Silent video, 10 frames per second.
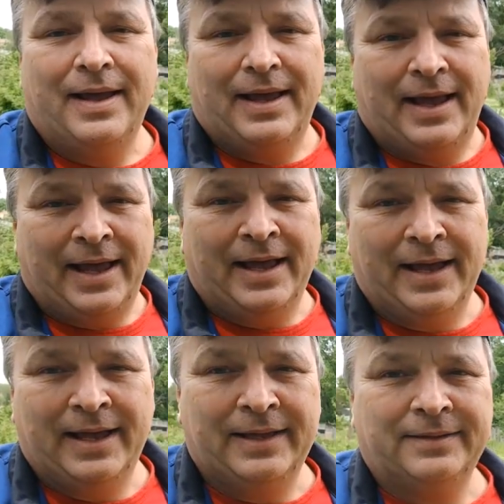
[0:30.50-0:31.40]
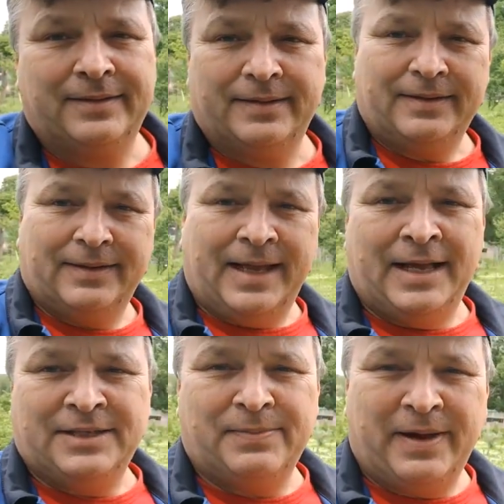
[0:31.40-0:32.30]
And
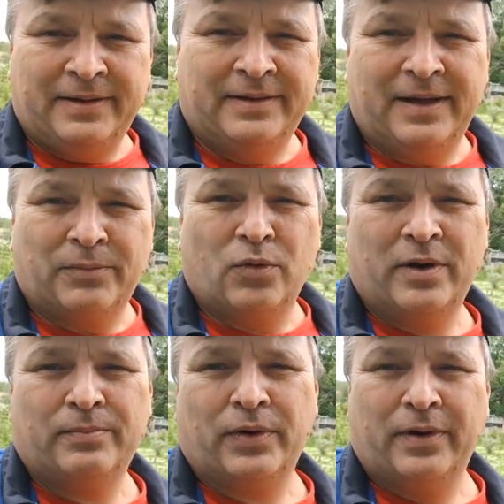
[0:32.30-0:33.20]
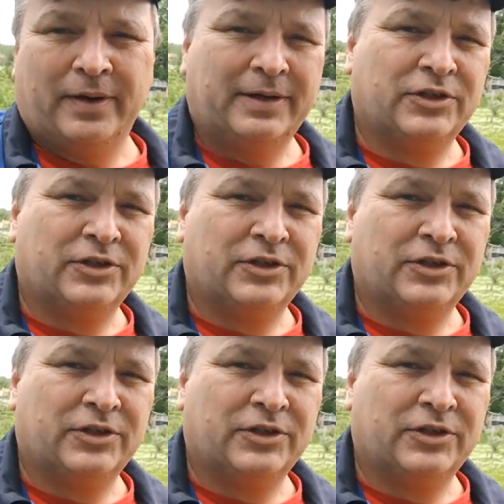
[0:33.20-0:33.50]
that's my number one priority.